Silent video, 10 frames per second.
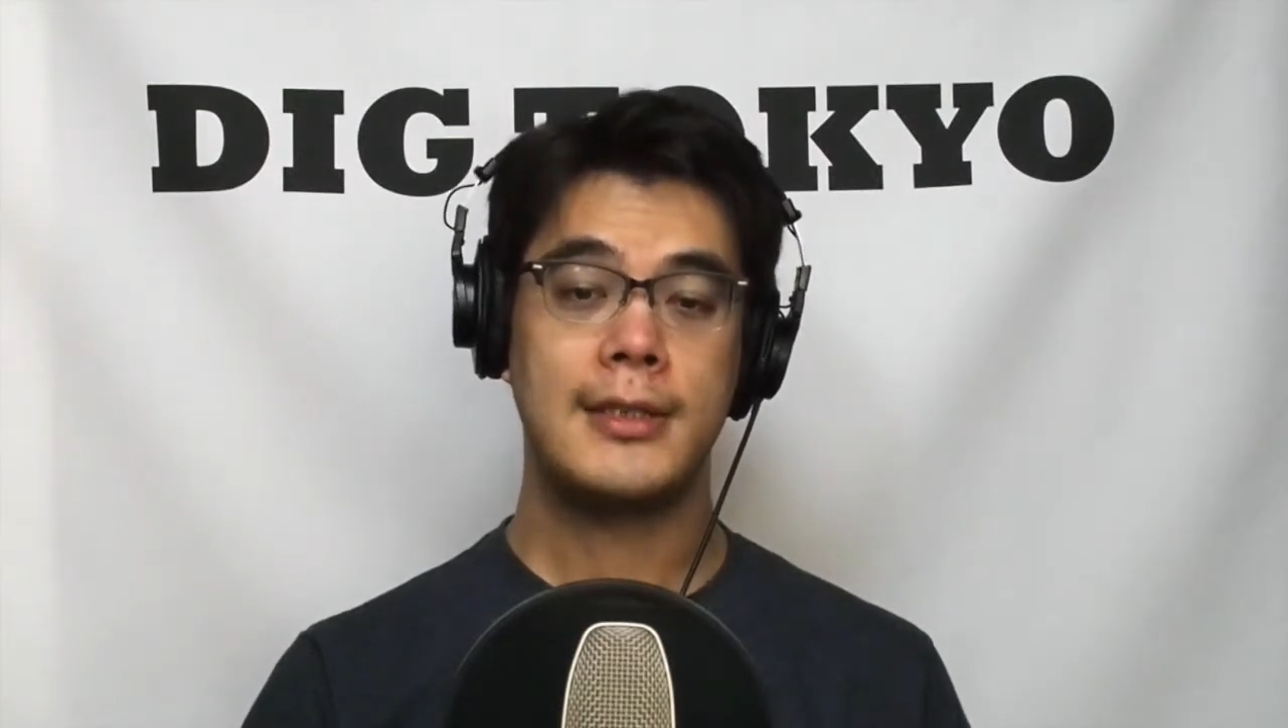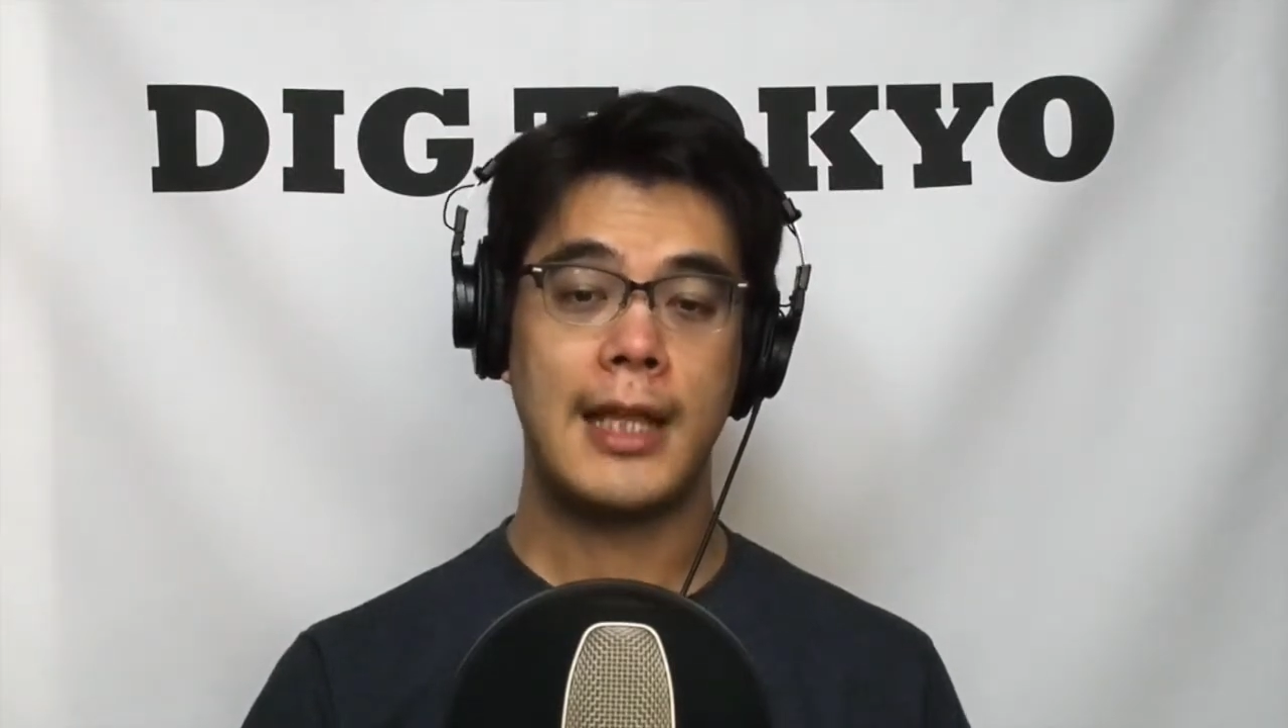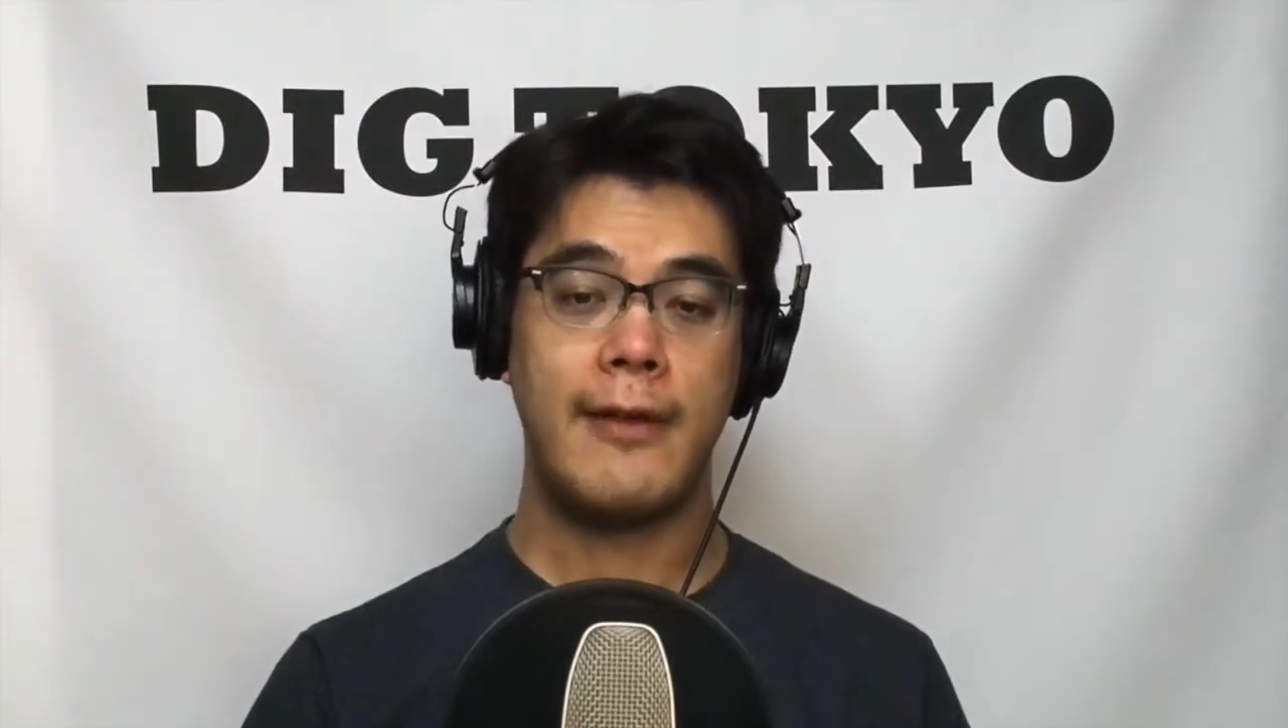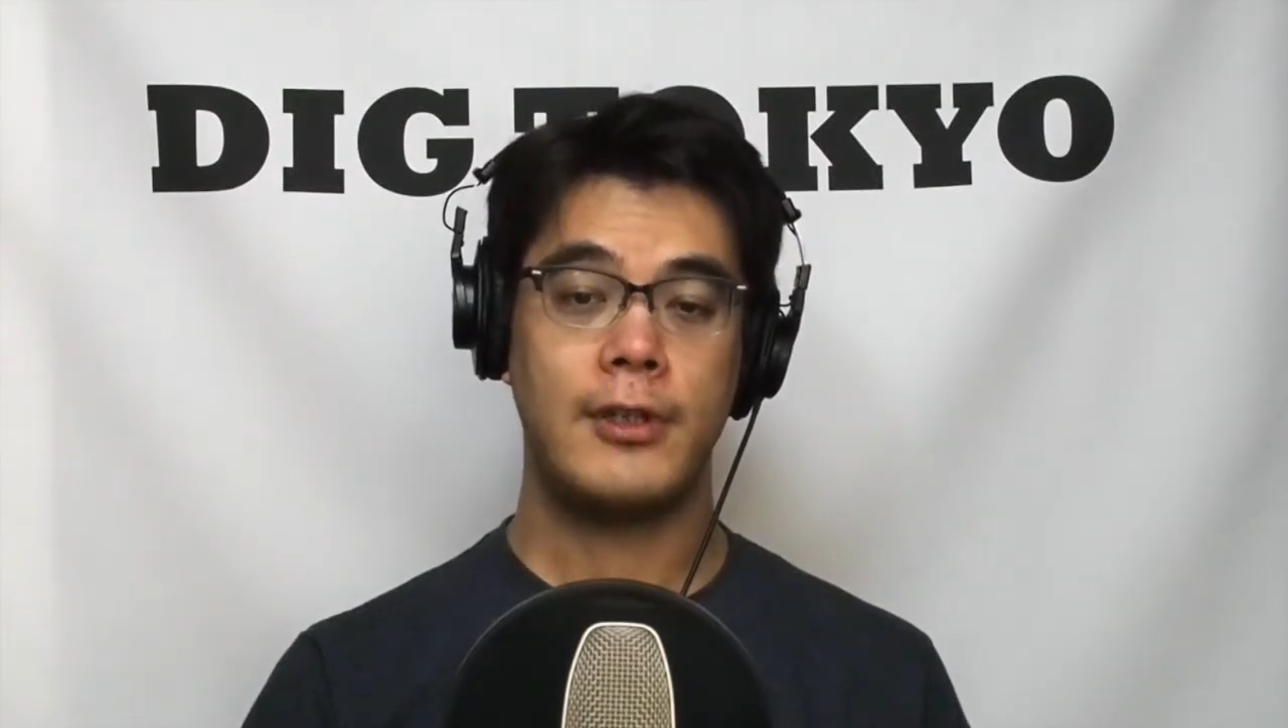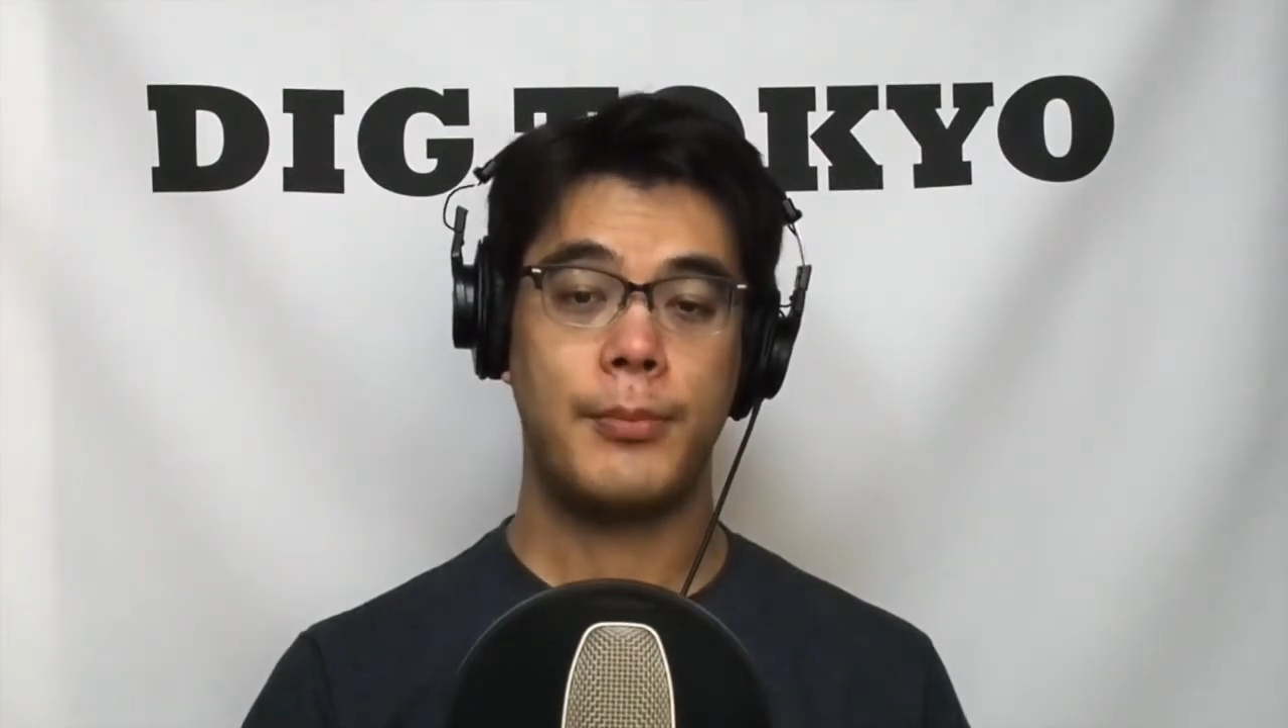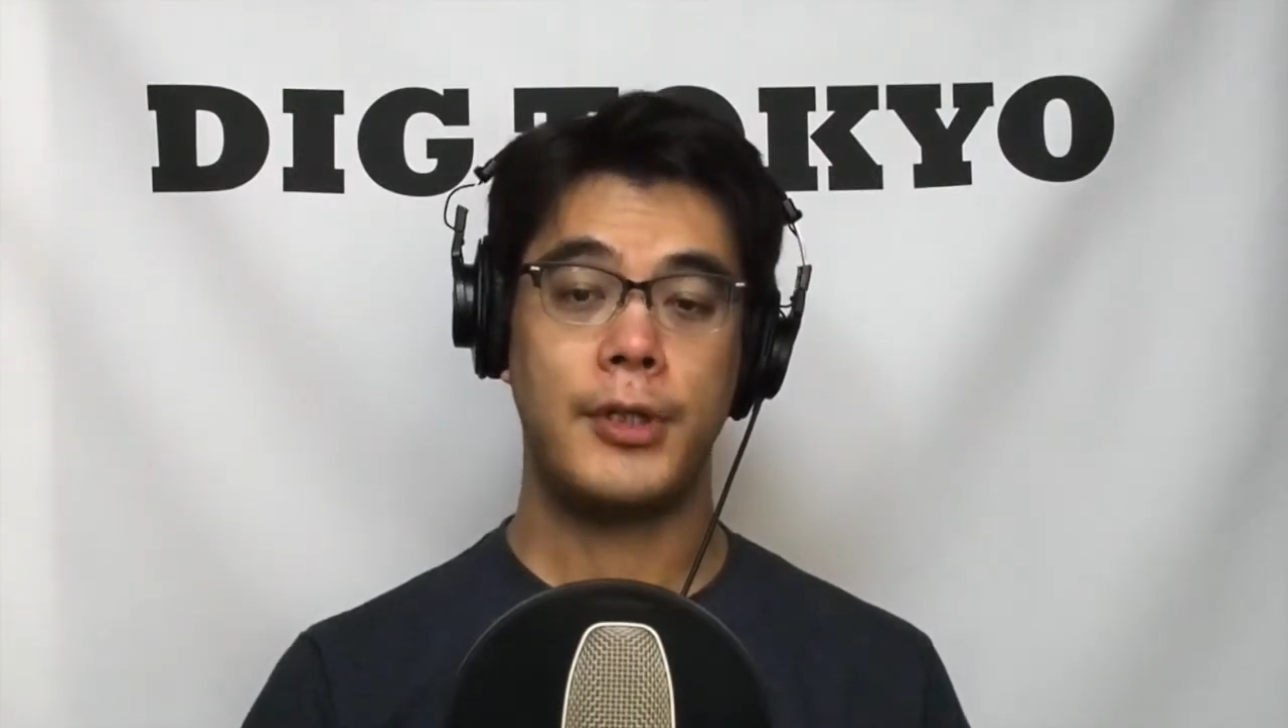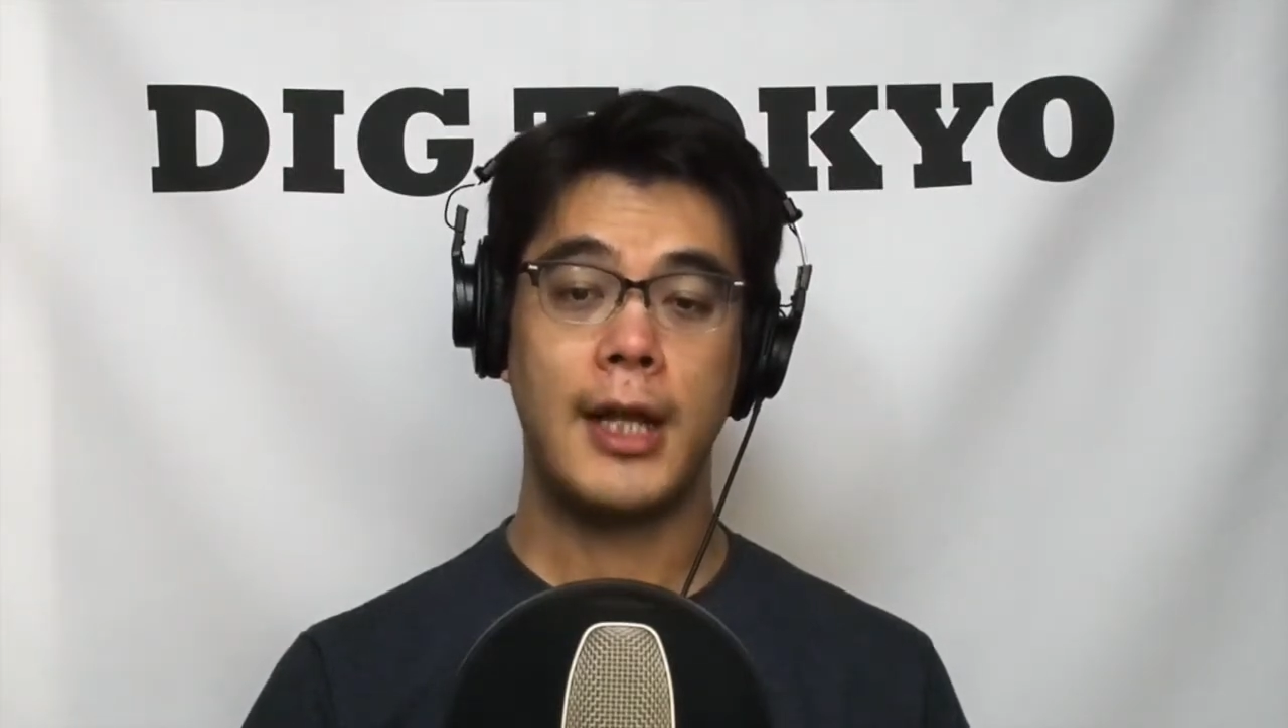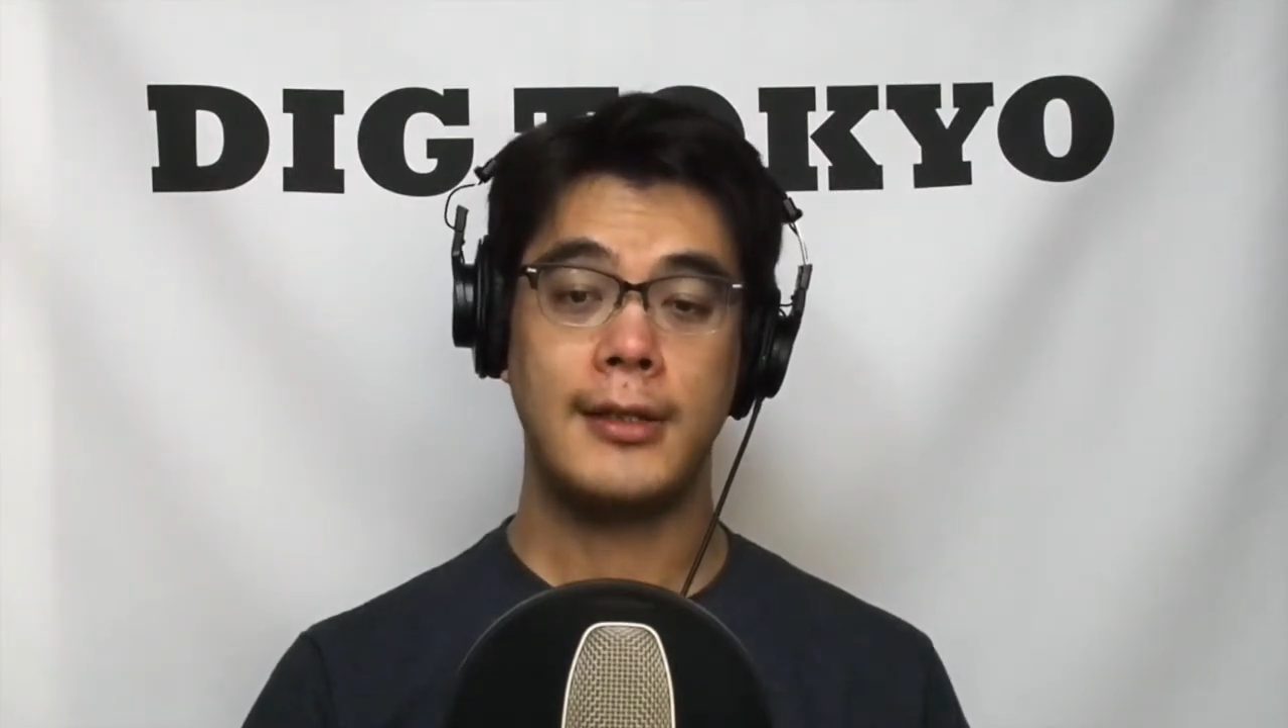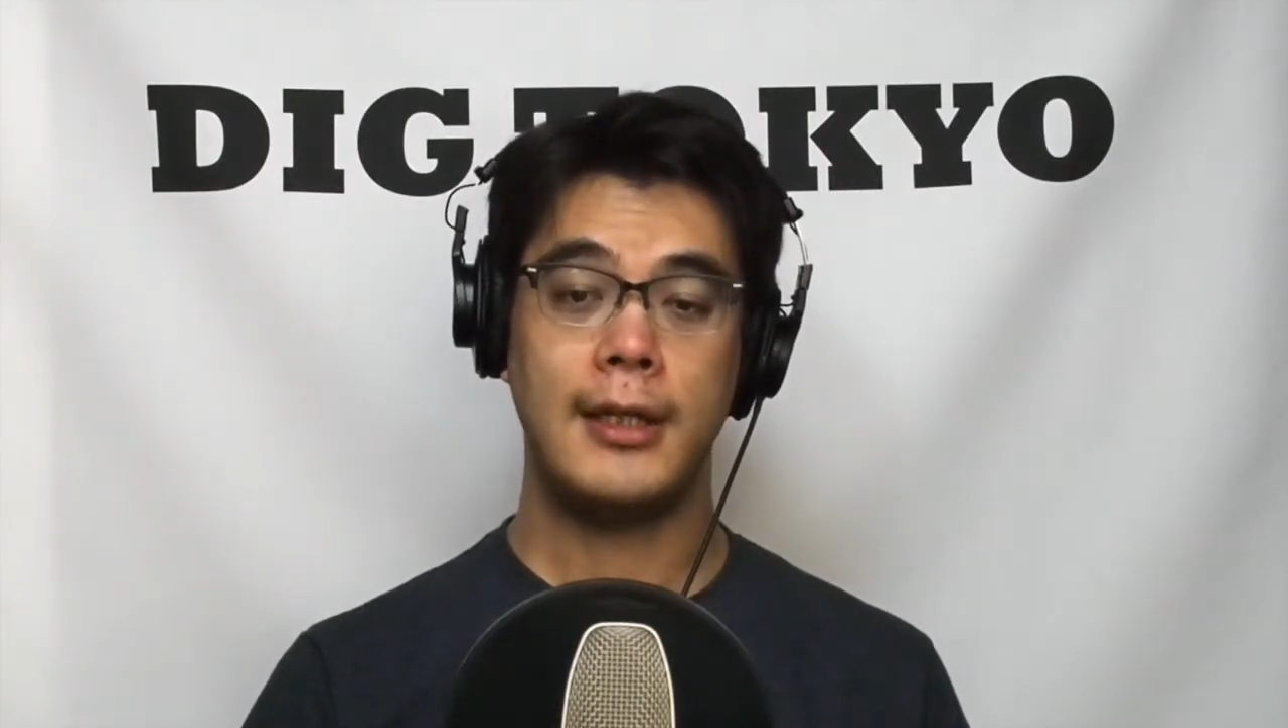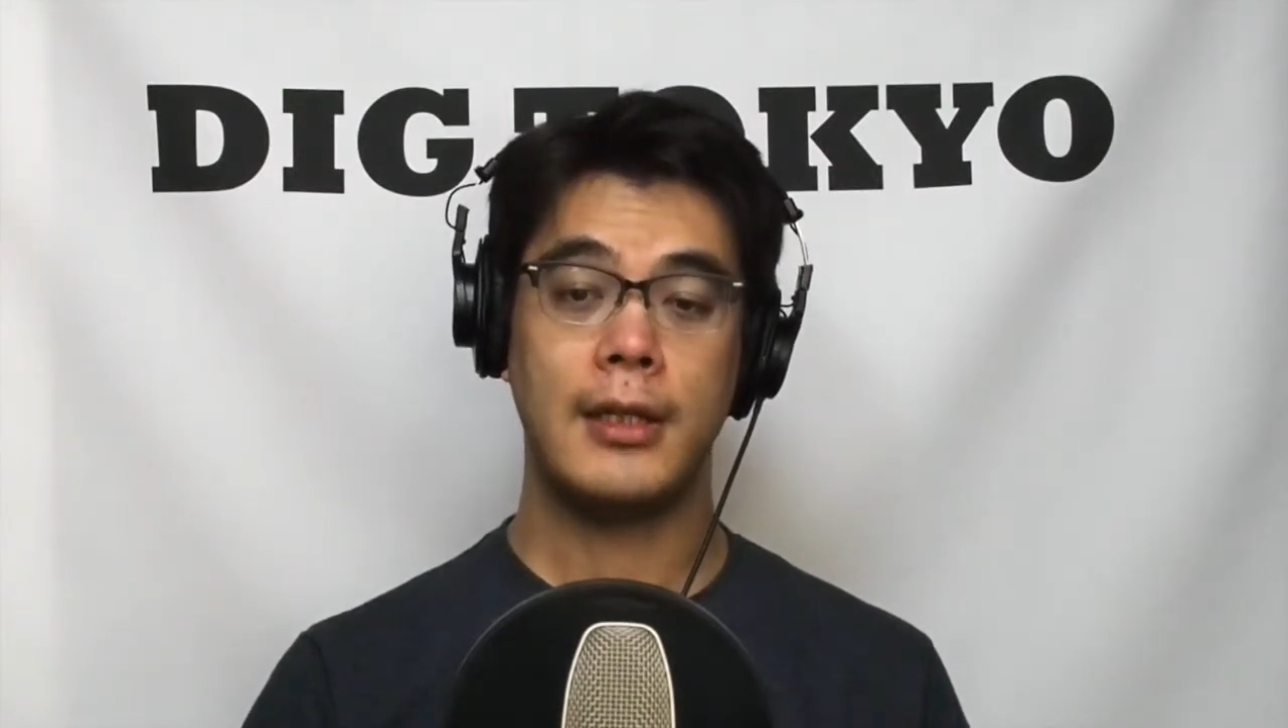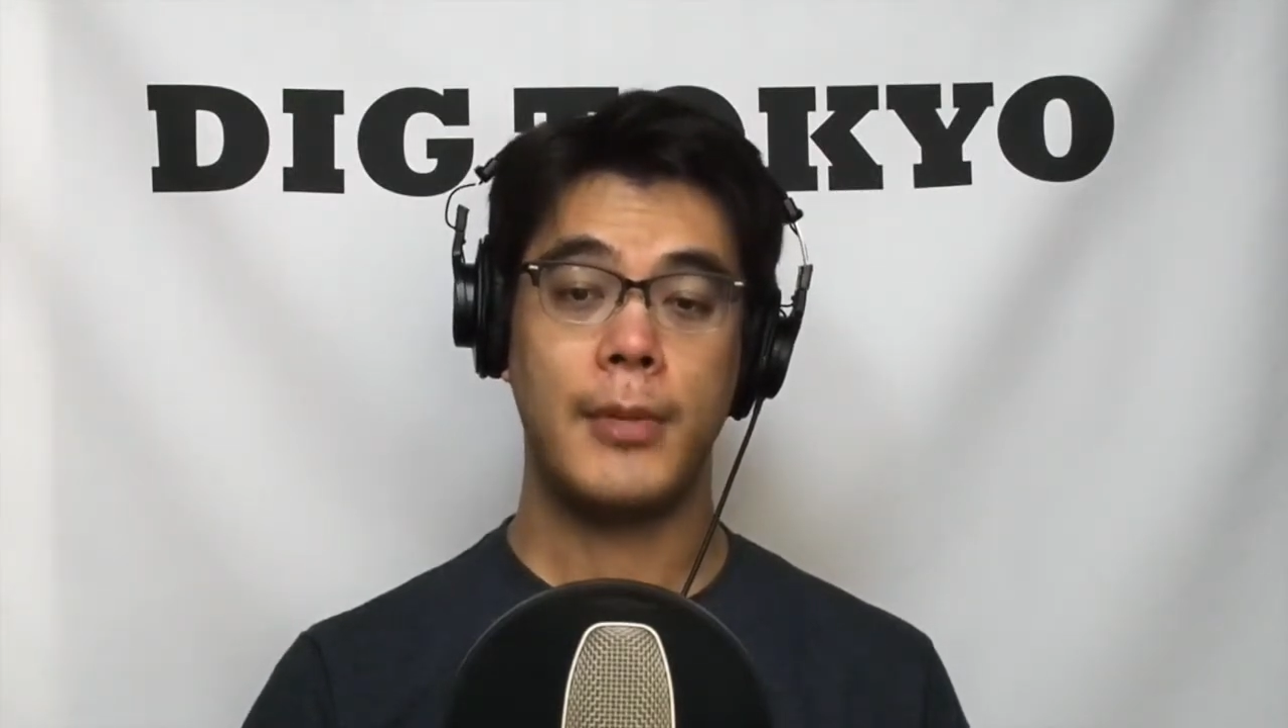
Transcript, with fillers: life to protecting